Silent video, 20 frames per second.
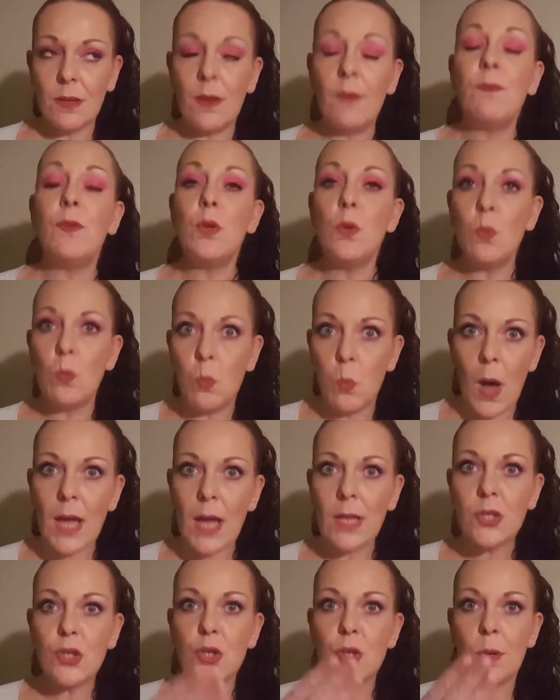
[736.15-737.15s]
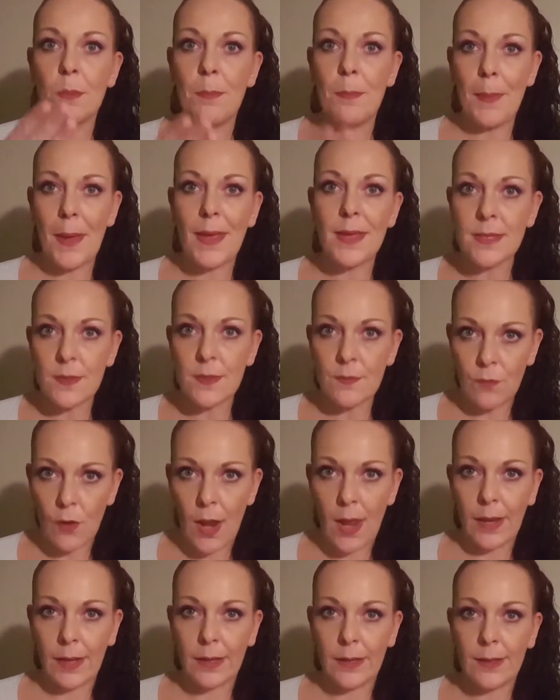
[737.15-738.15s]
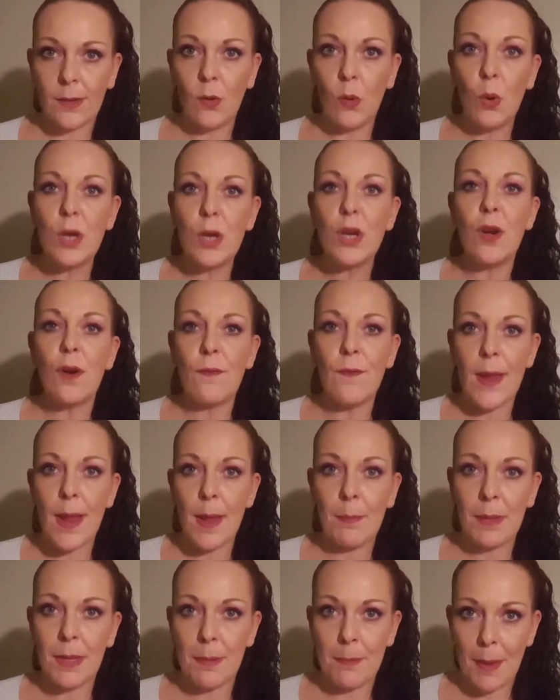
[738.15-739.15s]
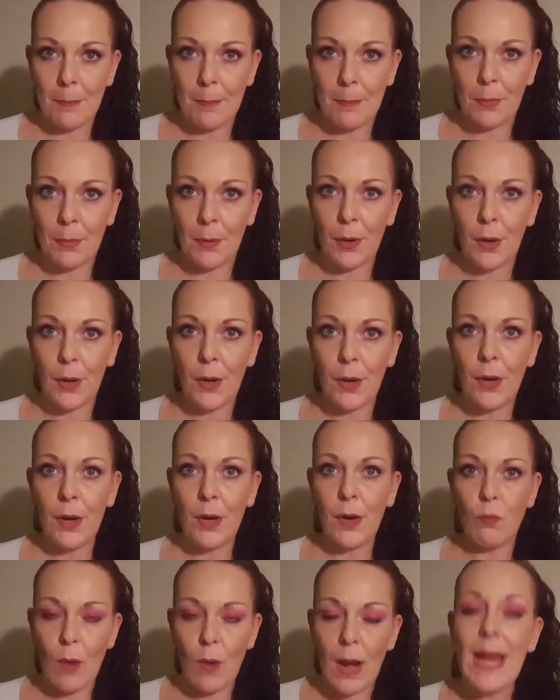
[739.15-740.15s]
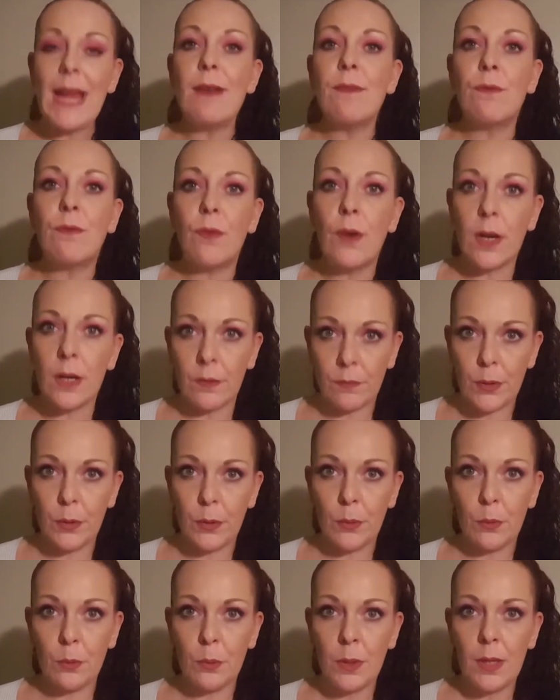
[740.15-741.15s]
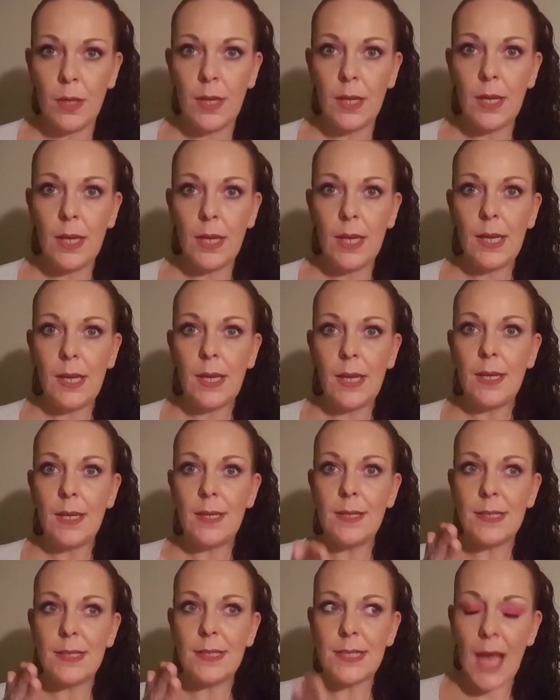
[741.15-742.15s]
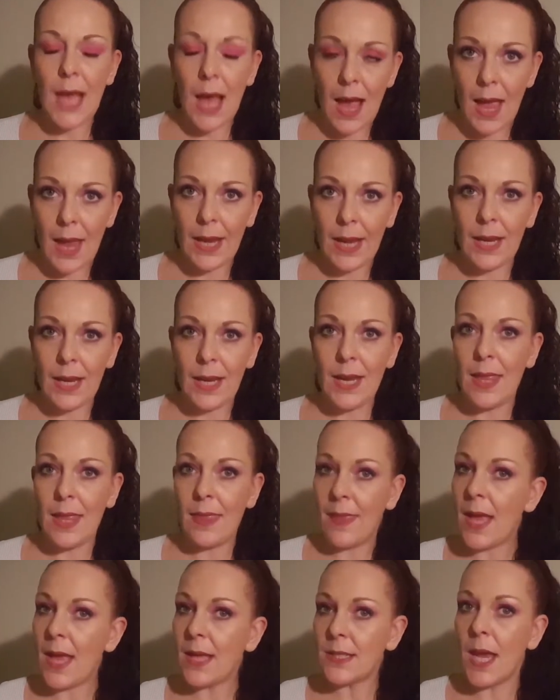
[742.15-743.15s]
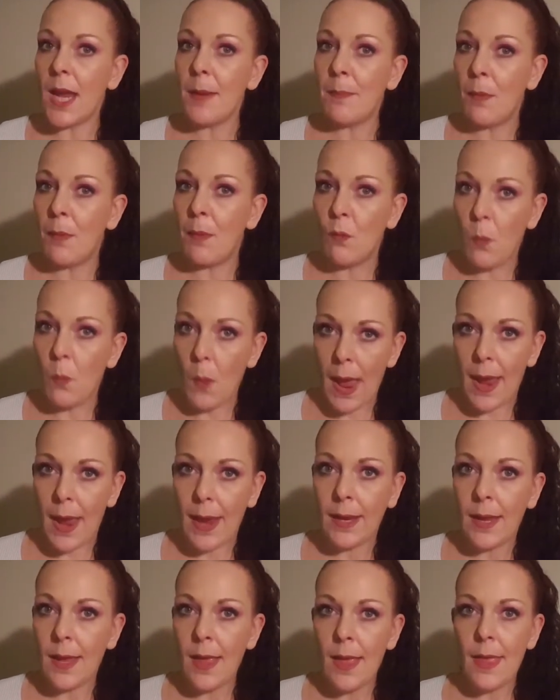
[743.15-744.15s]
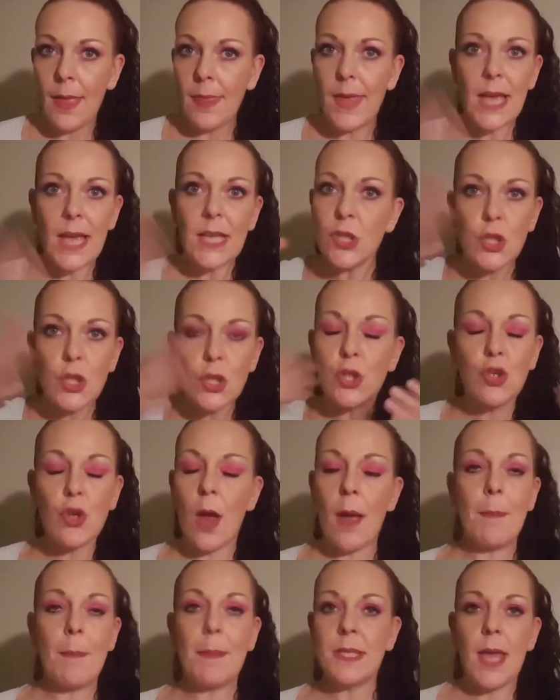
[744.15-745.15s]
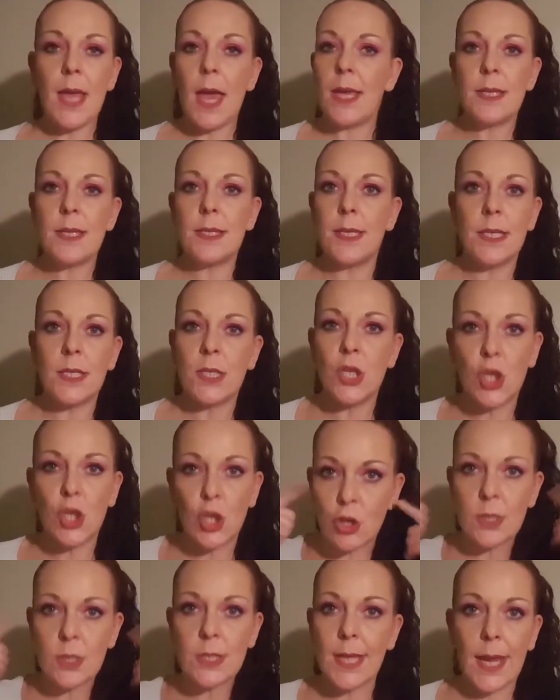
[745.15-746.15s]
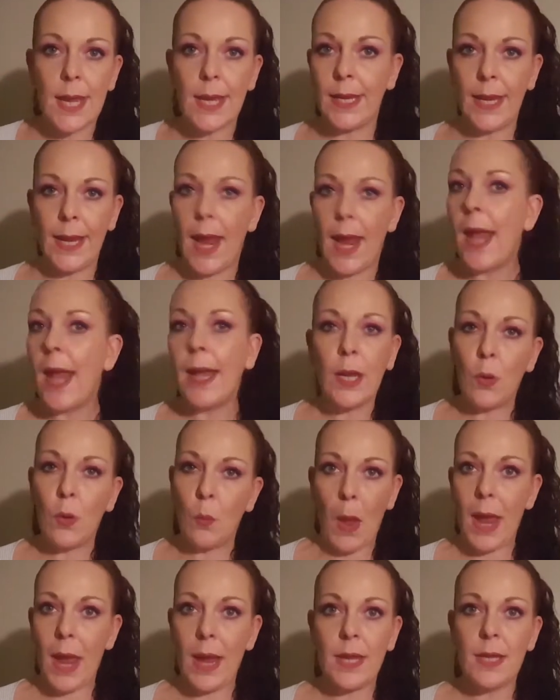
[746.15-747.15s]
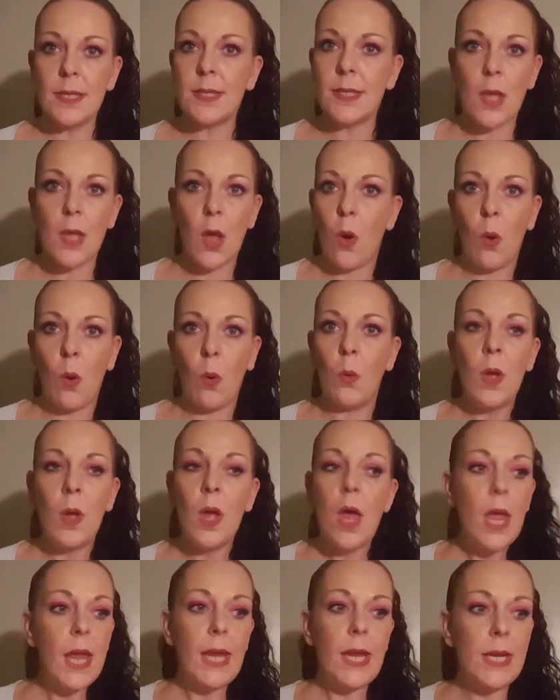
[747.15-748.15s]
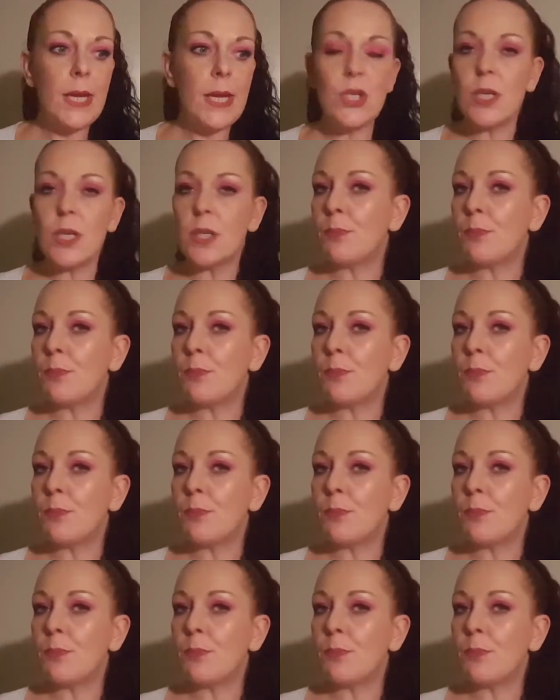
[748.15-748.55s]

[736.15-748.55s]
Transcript: if you watch your best friend or your family member right in front of you die in that type of way, that's just traumatizing to your psyche anyway. So he